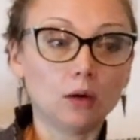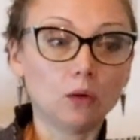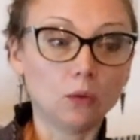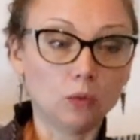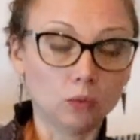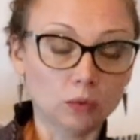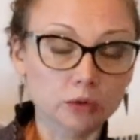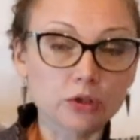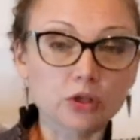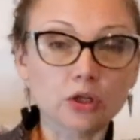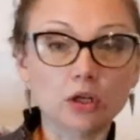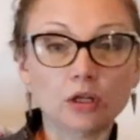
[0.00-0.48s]

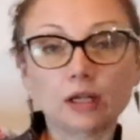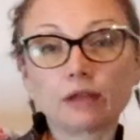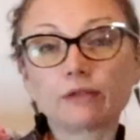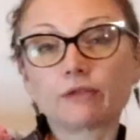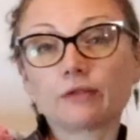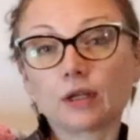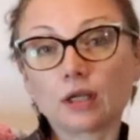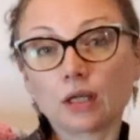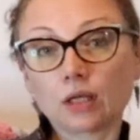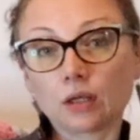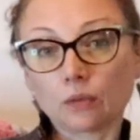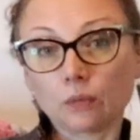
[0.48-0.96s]
also
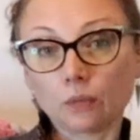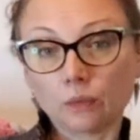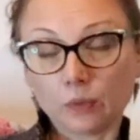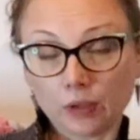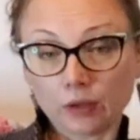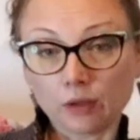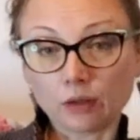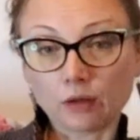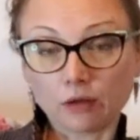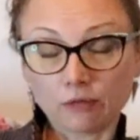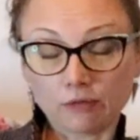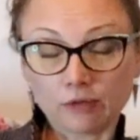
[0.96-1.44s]
living
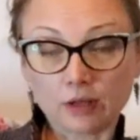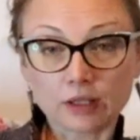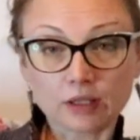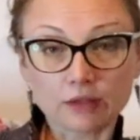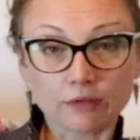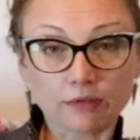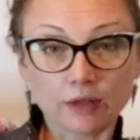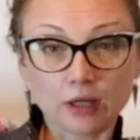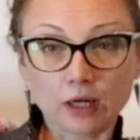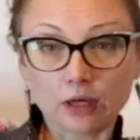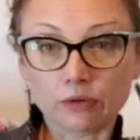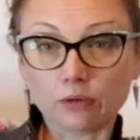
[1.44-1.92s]
with an
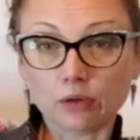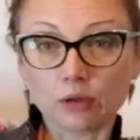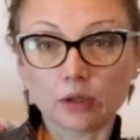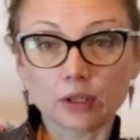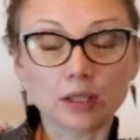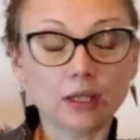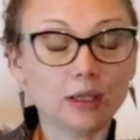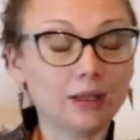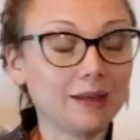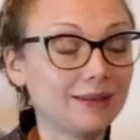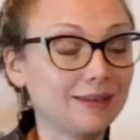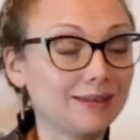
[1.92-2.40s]
overactive
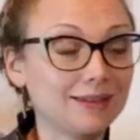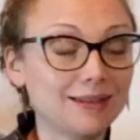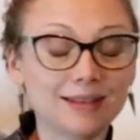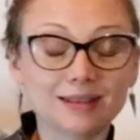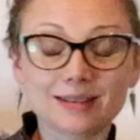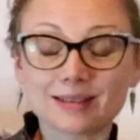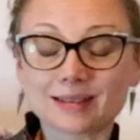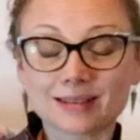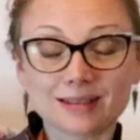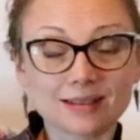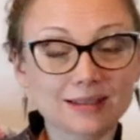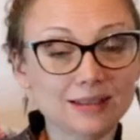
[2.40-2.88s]
thyroid,
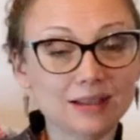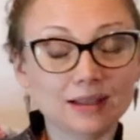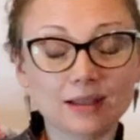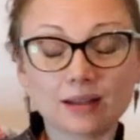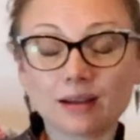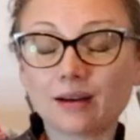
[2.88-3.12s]
it's